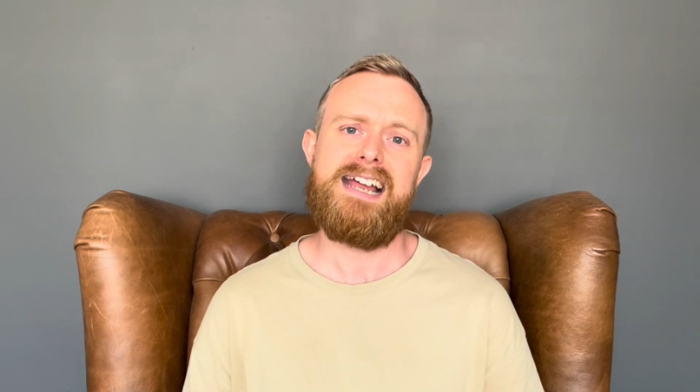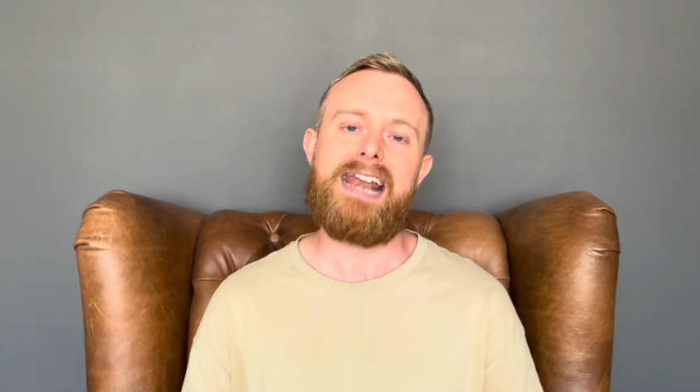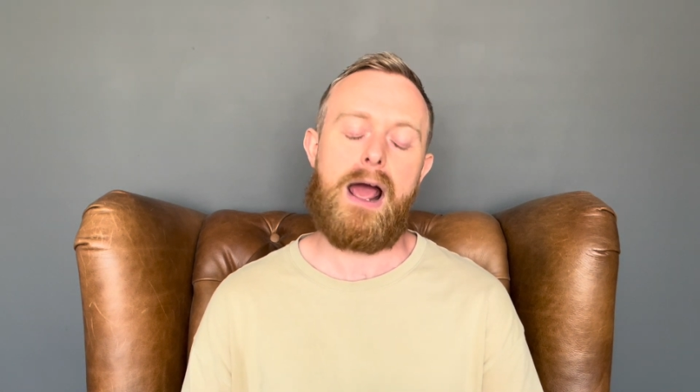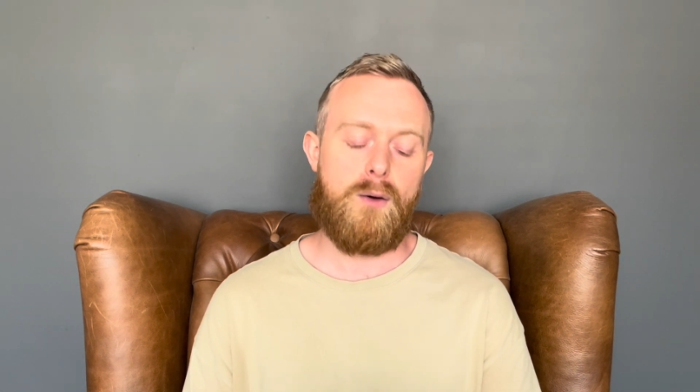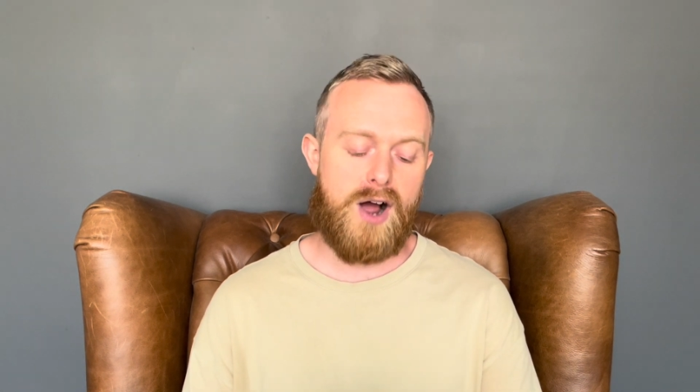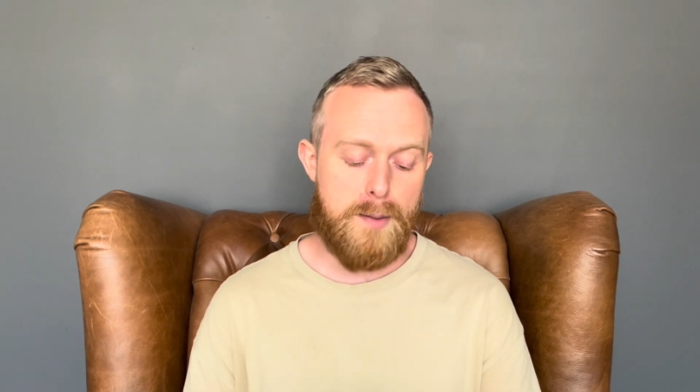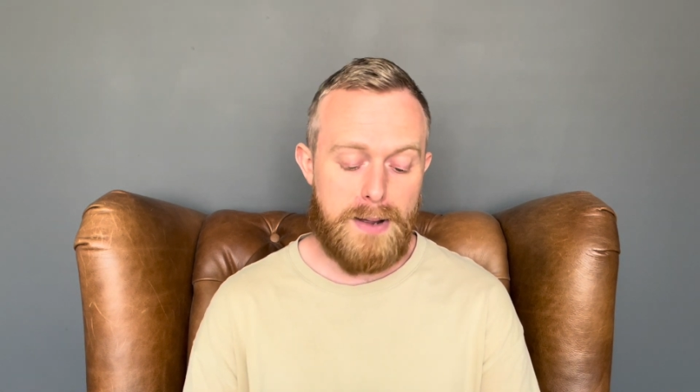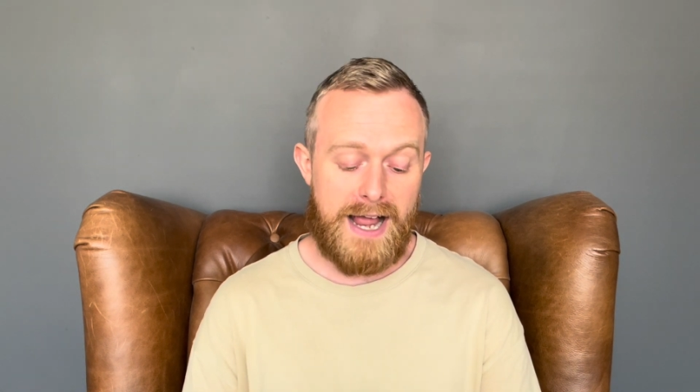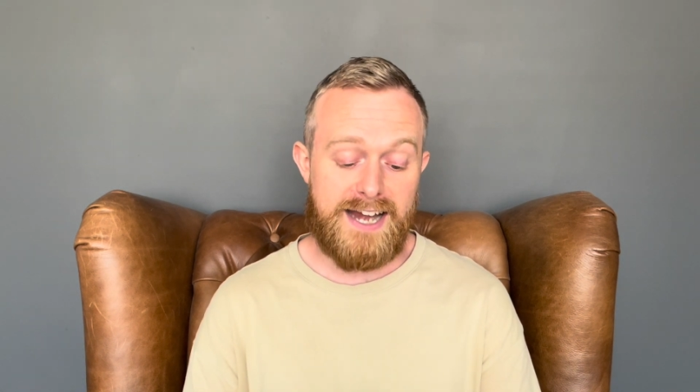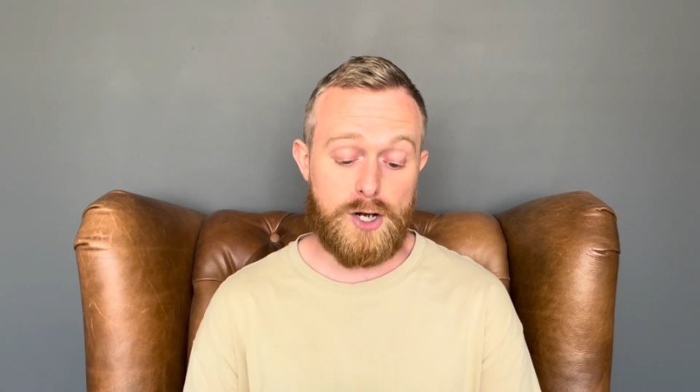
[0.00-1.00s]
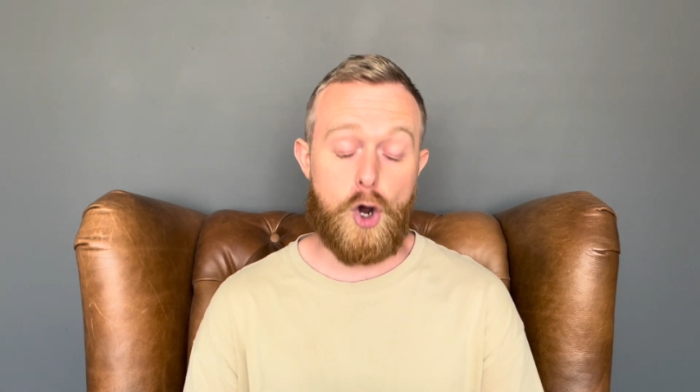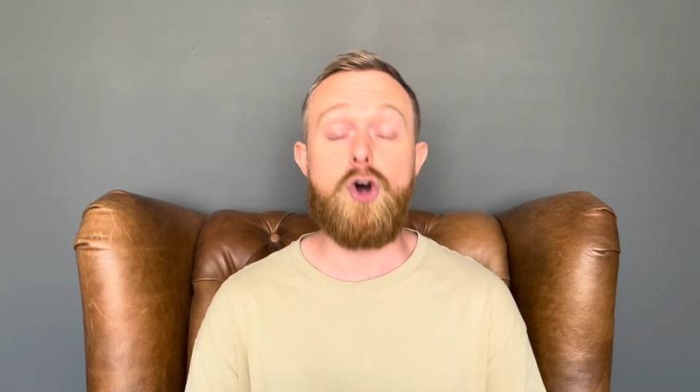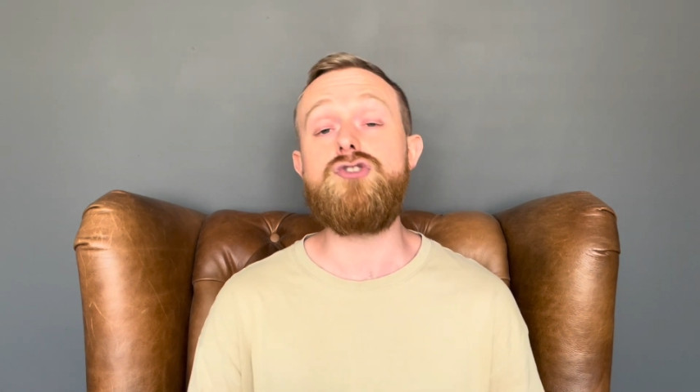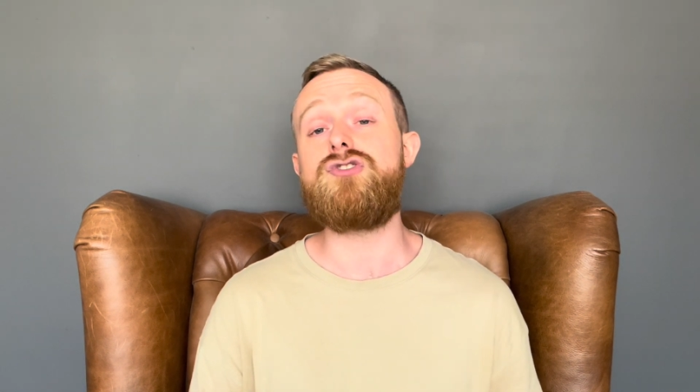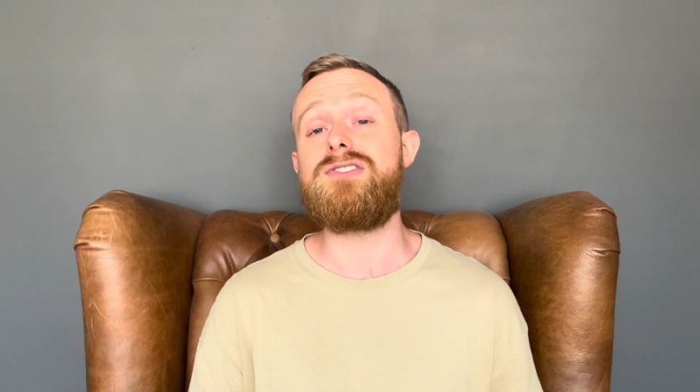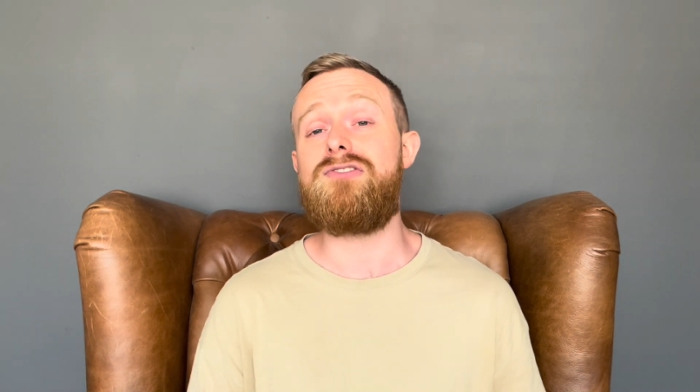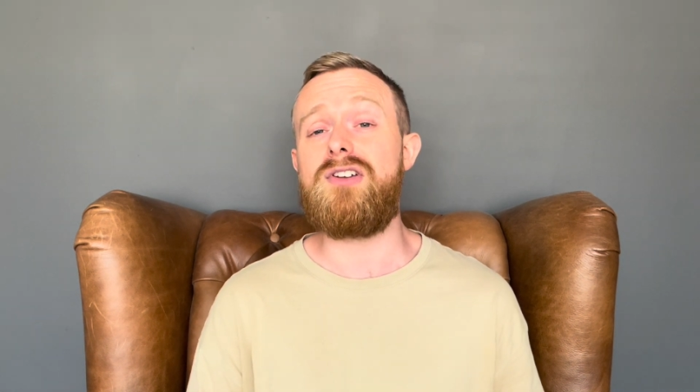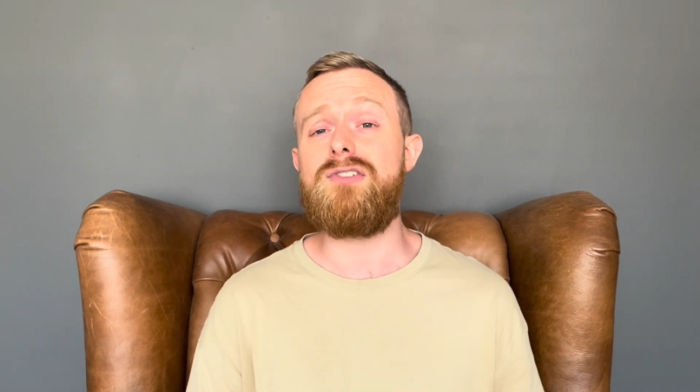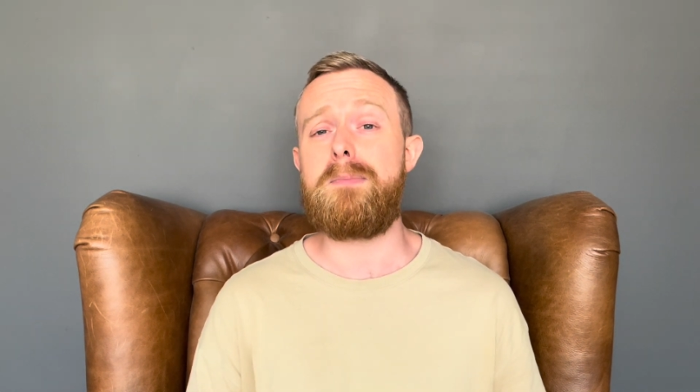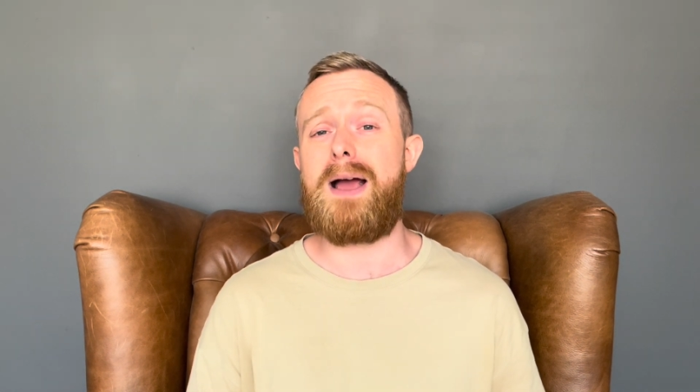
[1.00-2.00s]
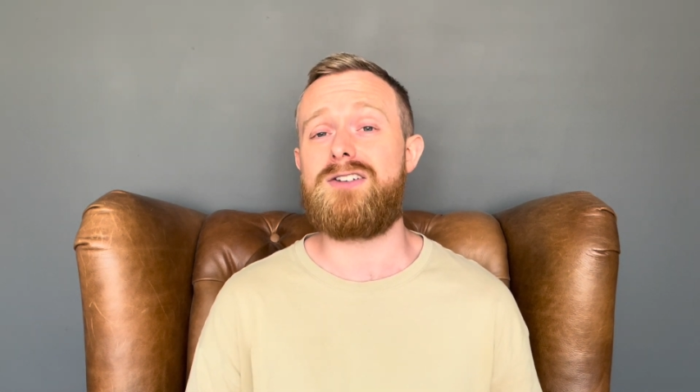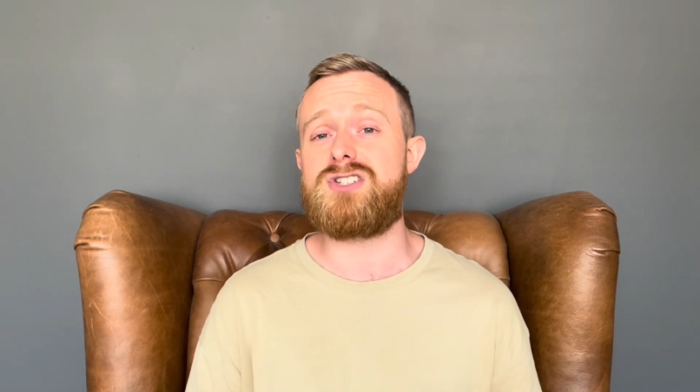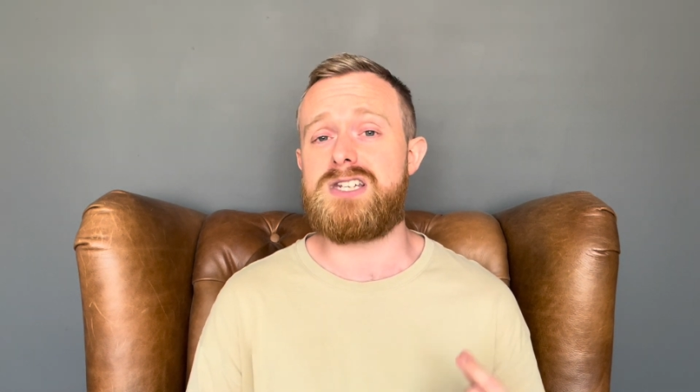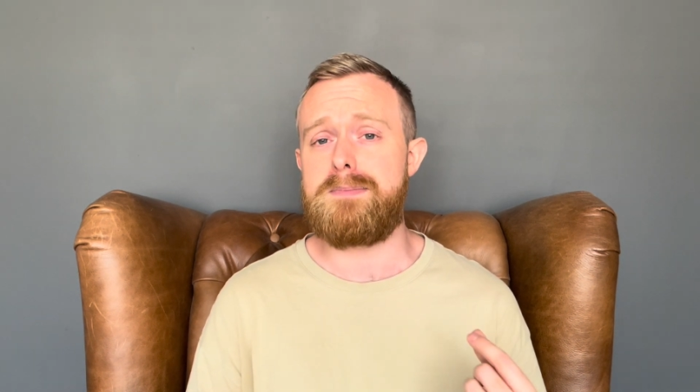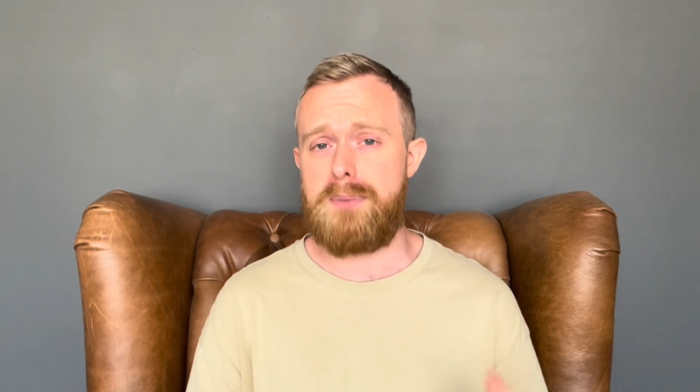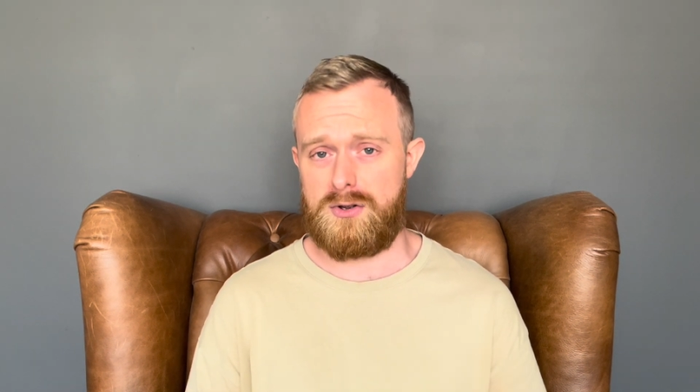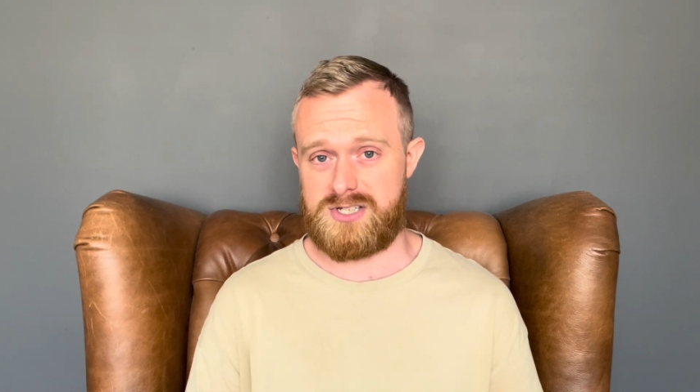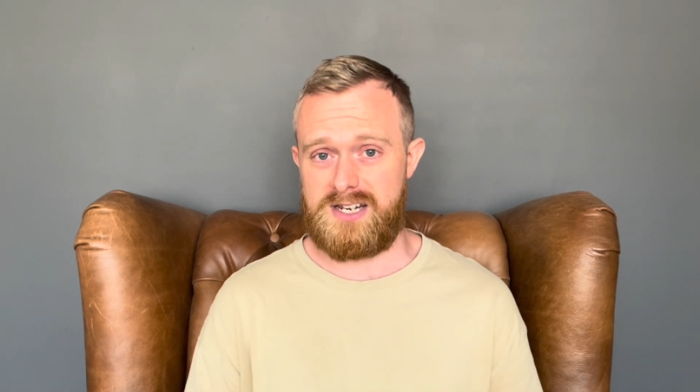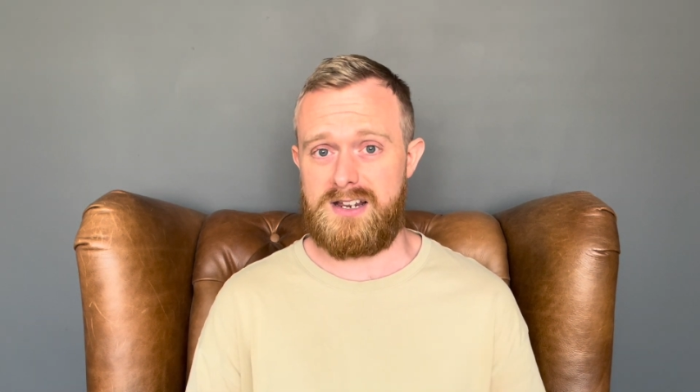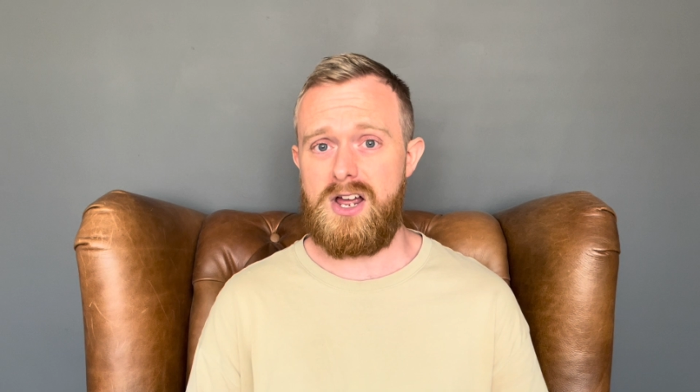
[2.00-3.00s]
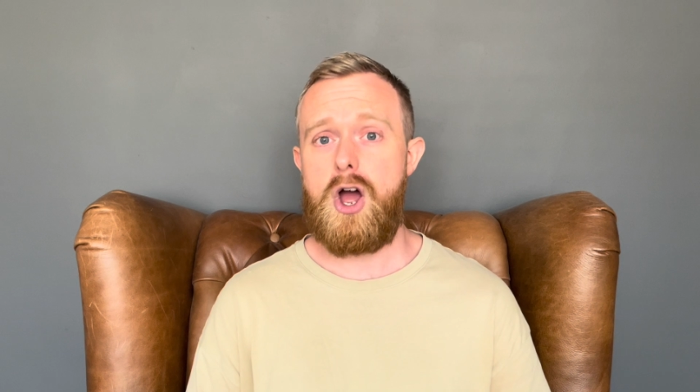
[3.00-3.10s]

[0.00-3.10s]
Now, I paid £150 deposit